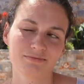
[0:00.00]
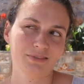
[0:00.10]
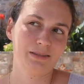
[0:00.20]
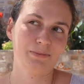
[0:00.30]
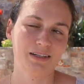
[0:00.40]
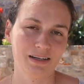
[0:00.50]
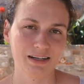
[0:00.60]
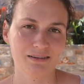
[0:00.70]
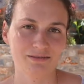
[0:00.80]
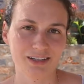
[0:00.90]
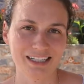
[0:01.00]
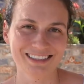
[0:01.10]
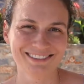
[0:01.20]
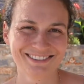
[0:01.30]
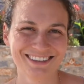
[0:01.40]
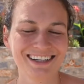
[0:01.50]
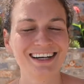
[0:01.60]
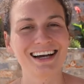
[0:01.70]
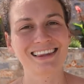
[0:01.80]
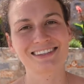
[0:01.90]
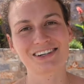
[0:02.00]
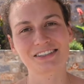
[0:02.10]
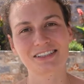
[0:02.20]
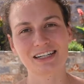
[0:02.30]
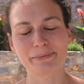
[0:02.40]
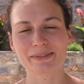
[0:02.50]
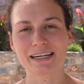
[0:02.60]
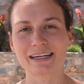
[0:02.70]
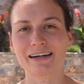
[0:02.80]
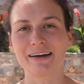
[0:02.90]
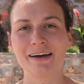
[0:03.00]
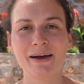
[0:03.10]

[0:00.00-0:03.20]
Something like that, right? And this also comes like a